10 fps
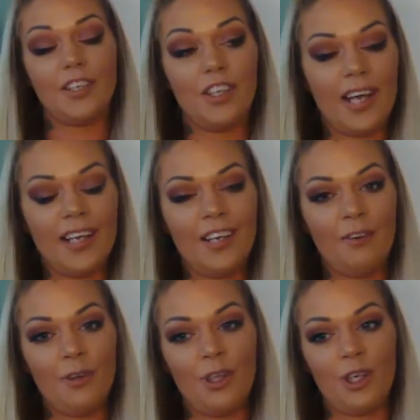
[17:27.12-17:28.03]
you got to
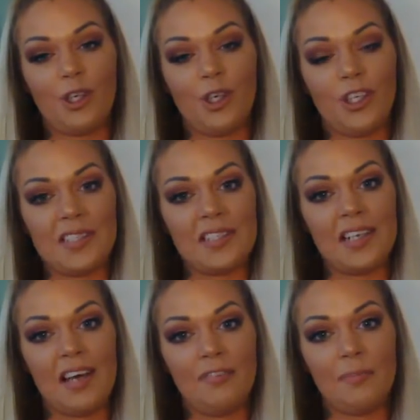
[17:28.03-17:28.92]
go for the girly
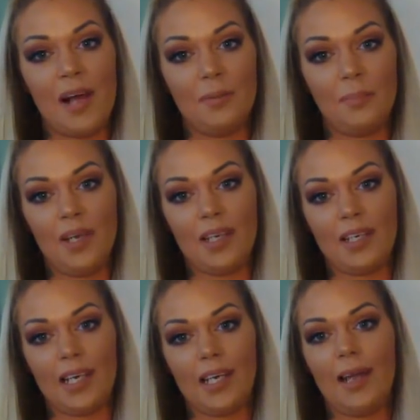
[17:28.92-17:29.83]
stuff, in my
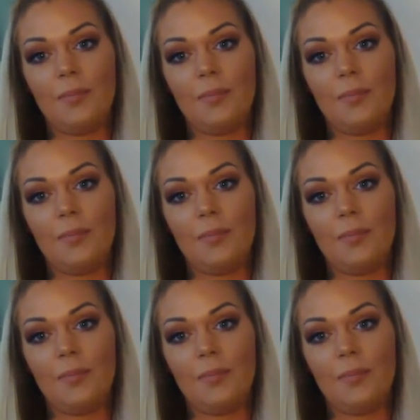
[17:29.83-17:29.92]
opinion.